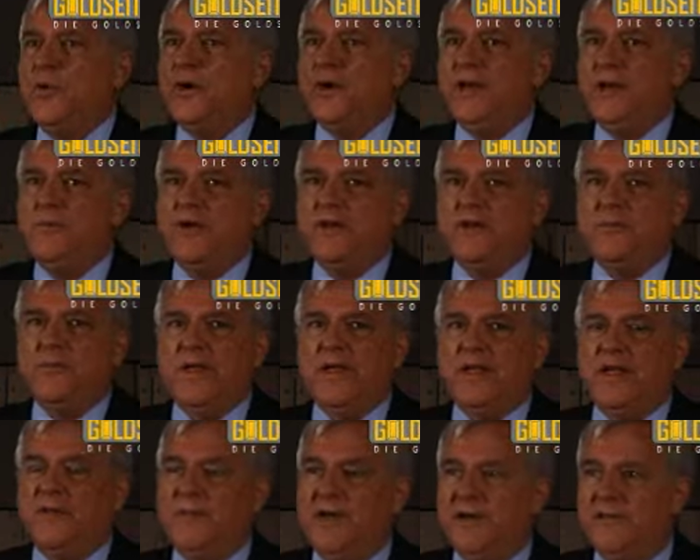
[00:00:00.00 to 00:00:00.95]
point I want to
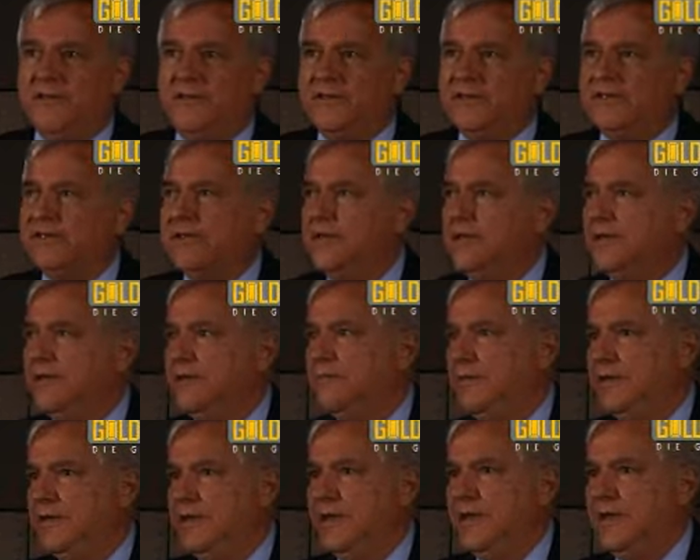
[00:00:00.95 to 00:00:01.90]
make about this
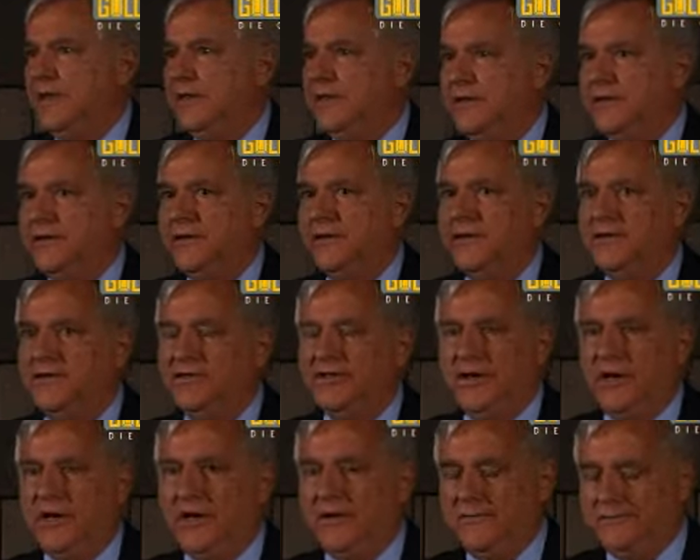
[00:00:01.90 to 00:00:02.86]
particular
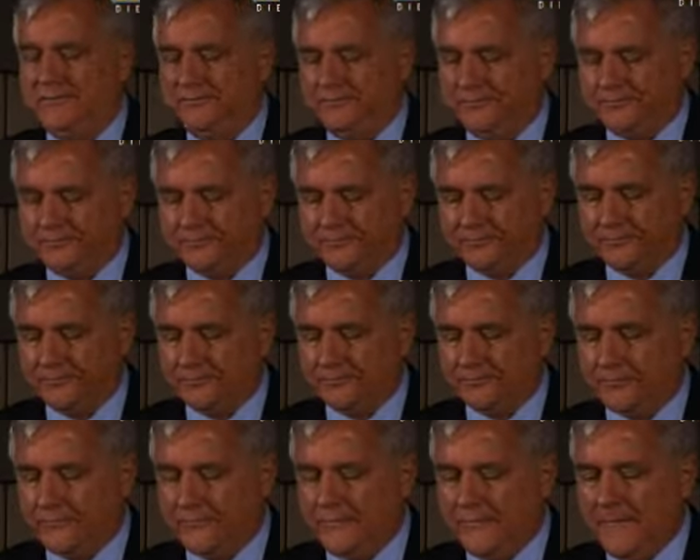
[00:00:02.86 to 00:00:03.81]
chart,
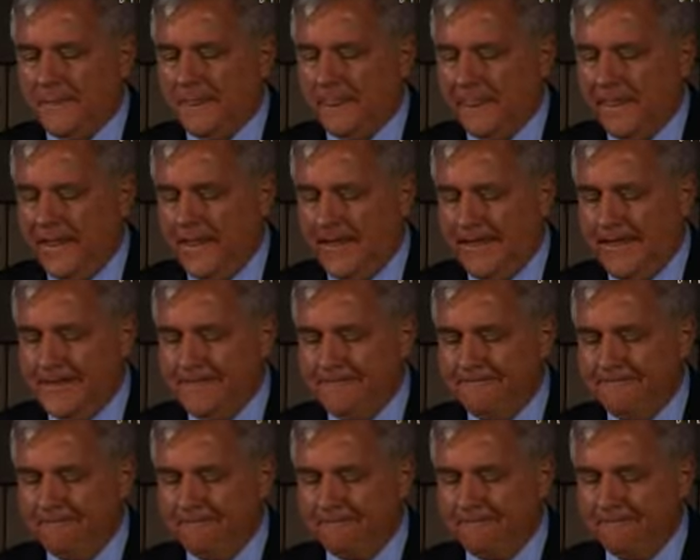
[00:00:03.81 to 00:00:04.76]

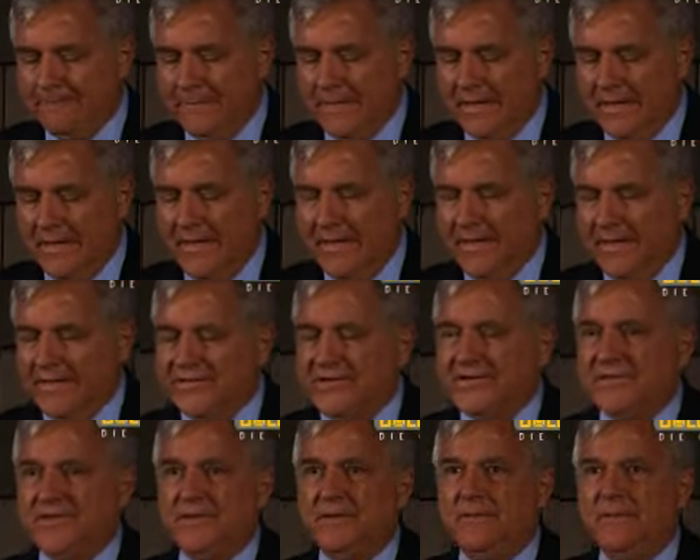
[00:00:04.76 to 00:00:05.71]
this
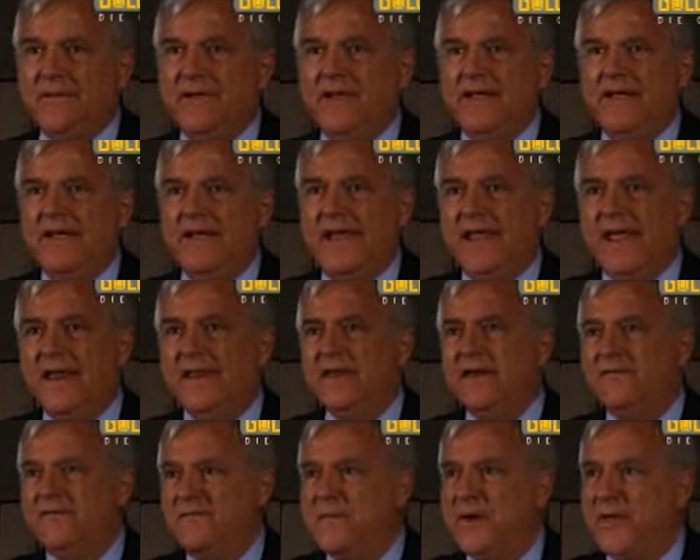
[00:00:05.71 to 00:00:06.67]
is an
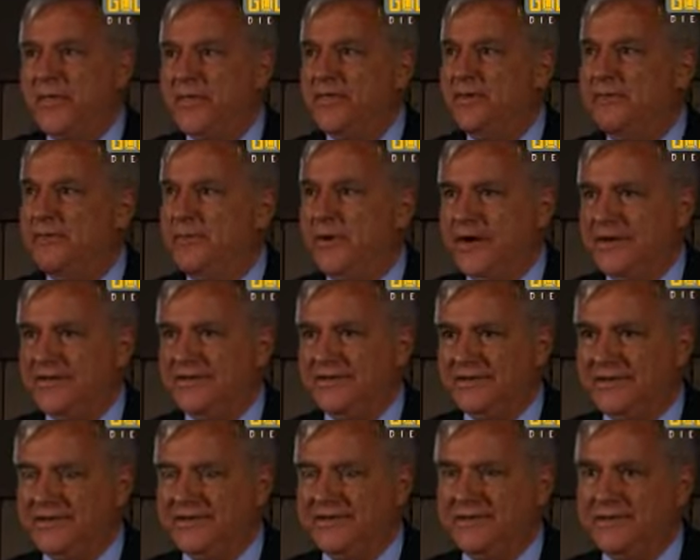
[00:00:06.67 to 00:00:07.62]
end of month
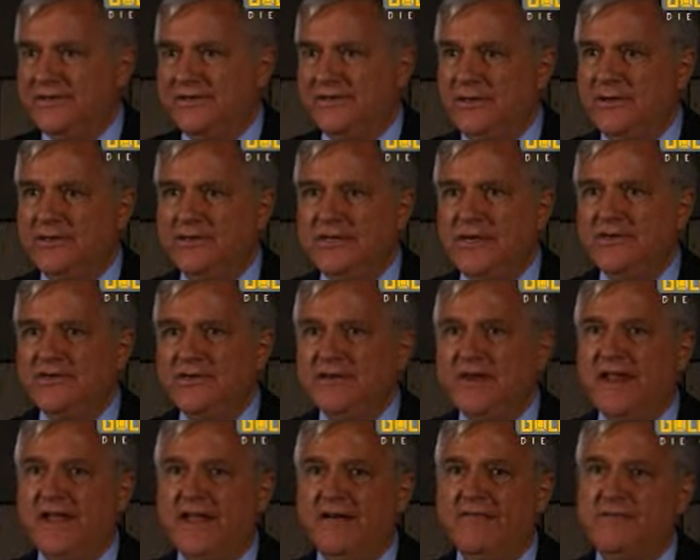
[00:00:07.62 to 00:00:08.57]
prices, so it
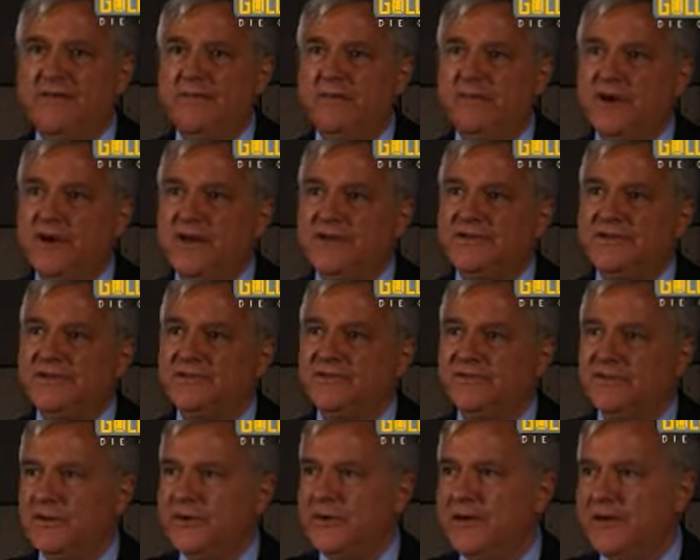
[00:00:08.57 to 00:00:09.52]
doesn't have the price
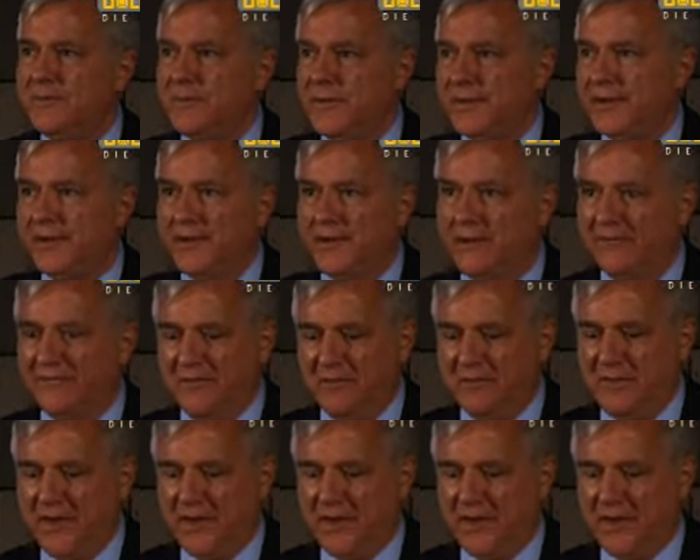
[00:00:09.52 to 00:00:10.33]
during the middle of the